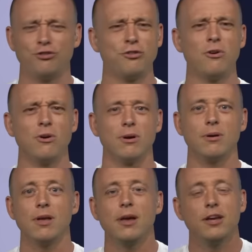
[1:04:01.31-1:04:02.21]
Sure.
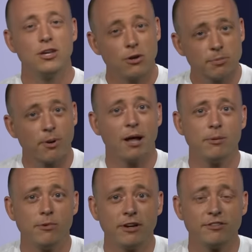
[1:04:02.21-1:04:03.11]
You know what the
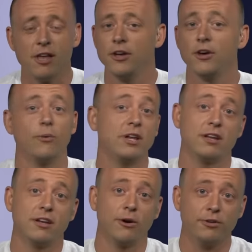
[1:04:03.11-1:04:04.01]
problem was? We
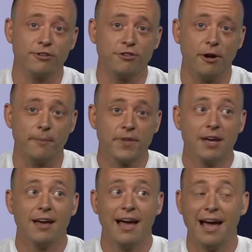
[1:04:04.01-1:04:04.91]
didn't own the show.
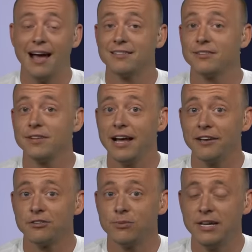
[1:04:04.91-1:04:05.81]
As of
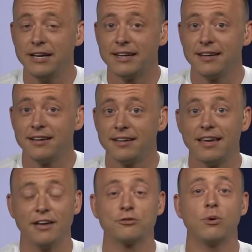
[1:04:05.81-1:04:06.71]
last week,
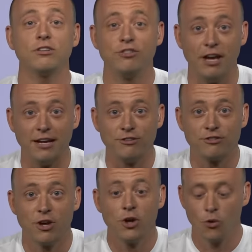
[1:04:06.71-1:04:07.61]
guess what
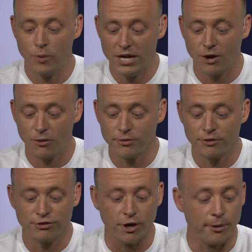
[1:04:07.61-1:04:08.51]
changed? We own the
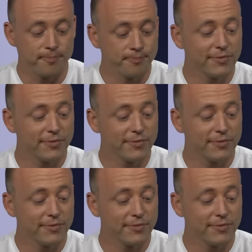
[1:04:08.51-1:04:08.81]
show.